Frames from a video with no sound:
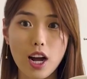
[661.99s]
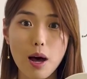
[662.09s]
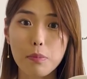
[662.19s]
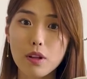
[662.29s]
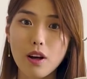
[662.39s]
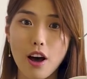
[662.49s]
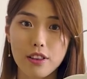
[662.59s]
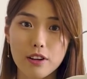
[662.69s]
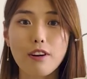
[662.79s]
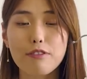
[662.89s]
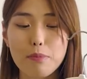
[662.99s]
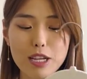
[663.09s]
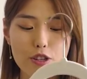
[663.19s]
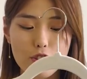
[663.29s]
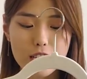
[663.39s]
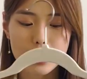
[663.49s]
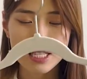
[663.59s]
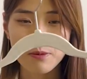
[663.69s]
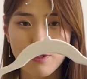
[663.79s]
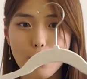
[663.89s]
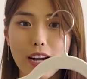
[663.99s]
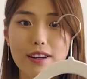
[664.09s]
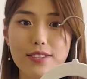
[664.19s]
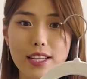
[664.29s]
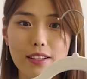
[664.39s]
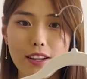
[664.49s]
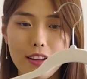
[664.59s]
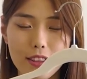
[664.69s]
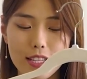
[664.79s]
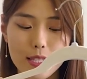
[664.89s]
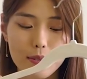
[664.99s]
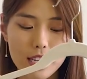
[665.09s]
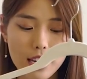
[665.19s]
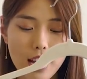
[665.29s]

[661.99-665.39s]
couple other Reformation dresses before kind of settling on this one,